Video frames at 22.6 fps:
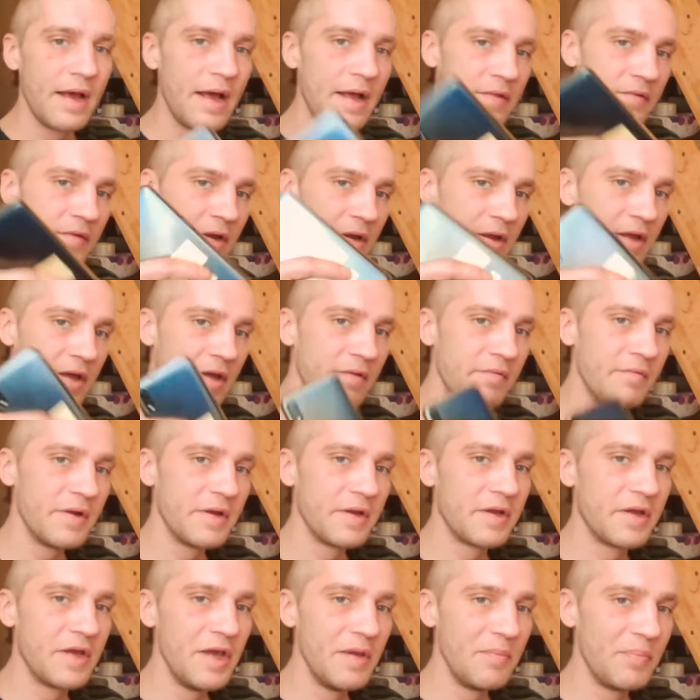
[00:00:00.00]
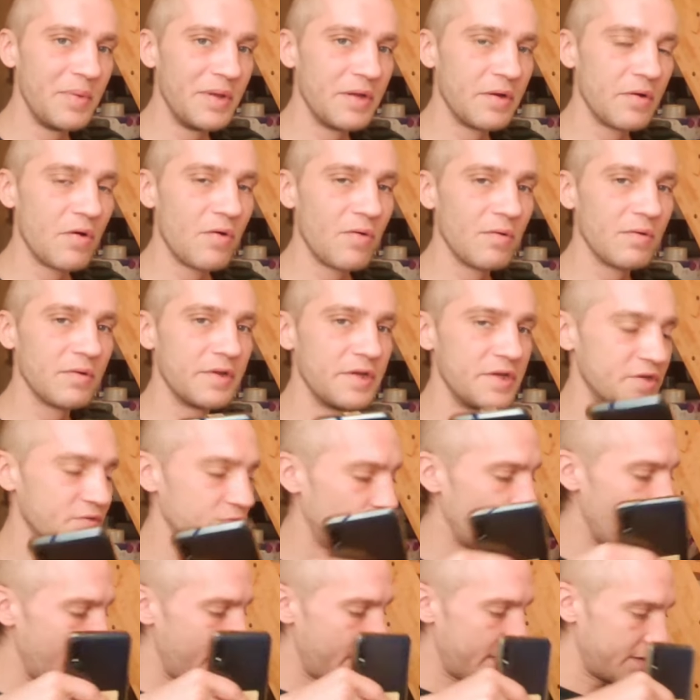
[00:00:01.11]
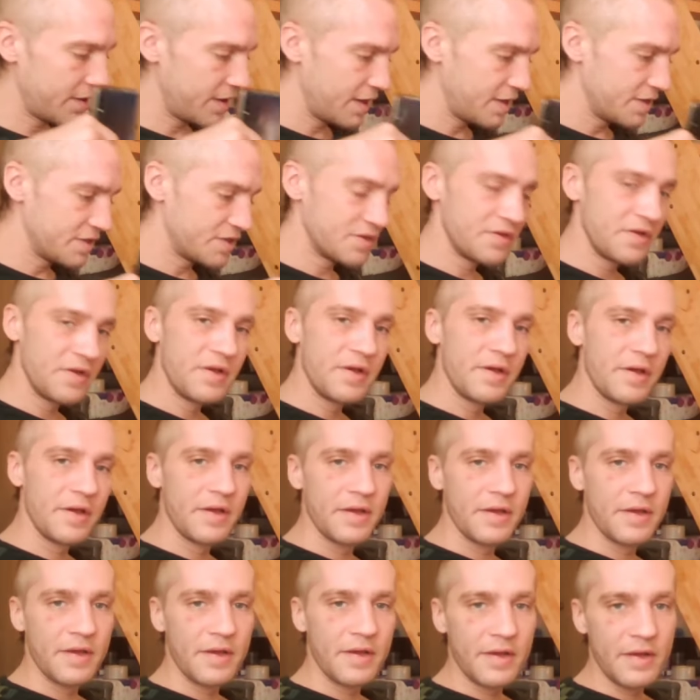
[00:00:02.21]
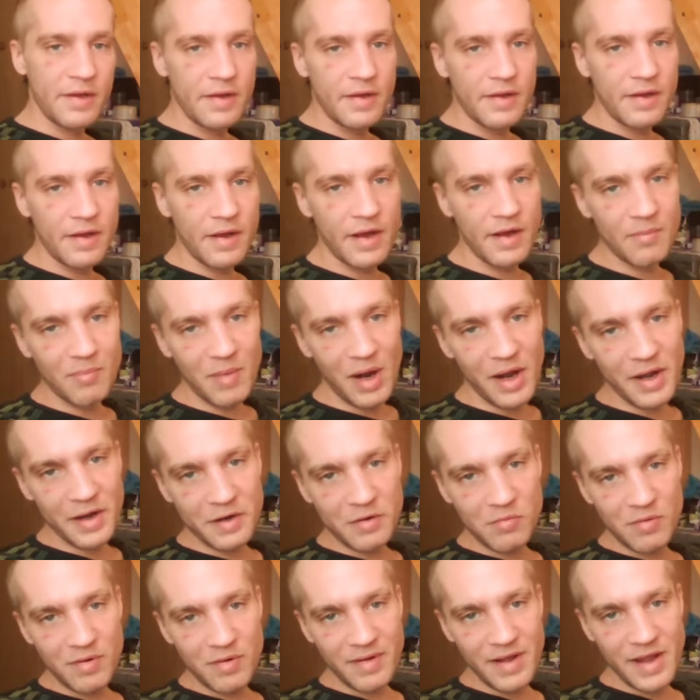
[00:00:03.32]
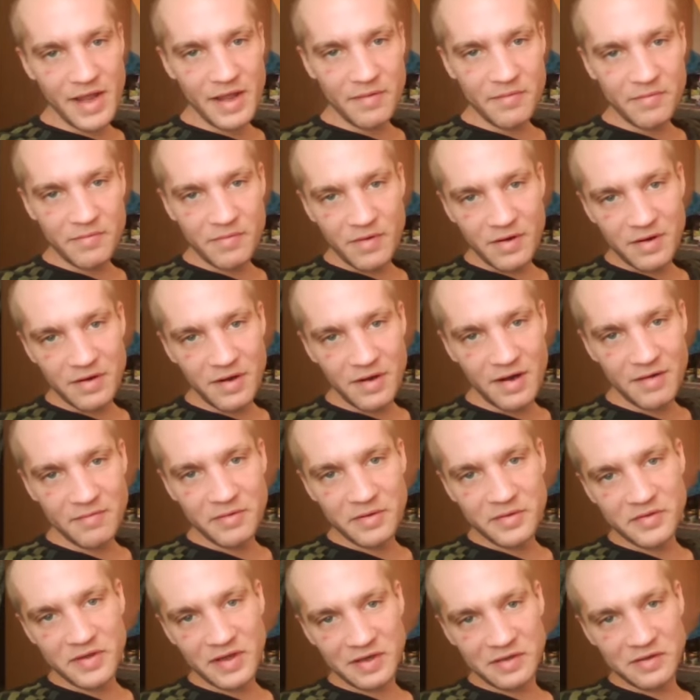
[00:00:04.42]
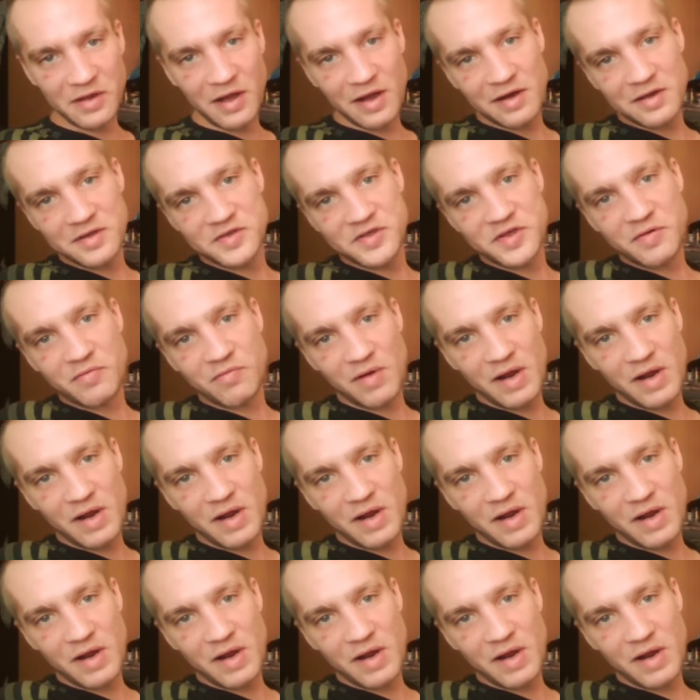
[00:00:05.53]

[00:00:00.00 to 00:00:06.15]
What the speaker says: And they're even keeping all this wireless microwave oven technology